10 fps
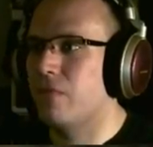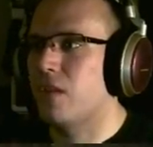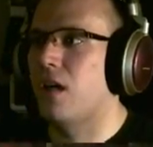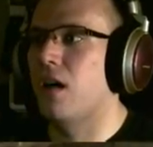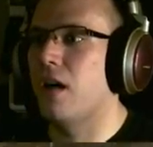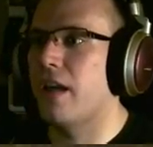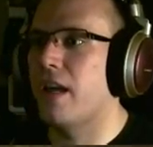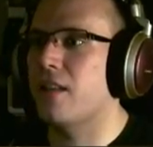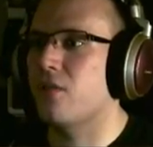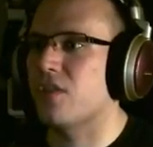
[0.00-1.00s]
Oh, I
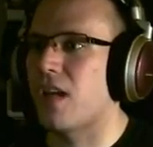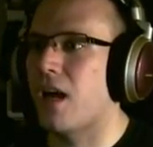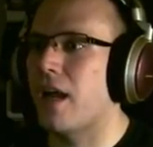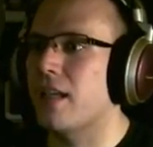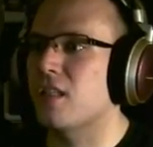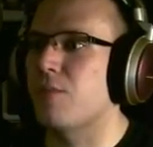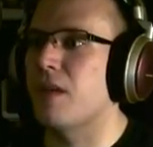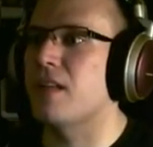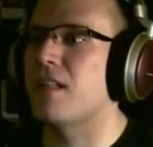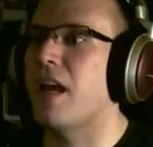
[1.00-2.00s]
hate those
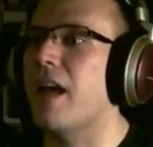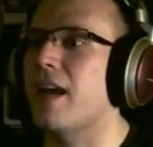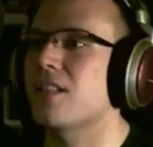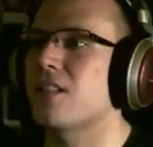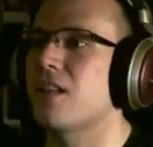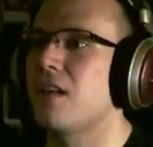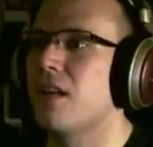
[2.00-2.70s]
high-speed attacks.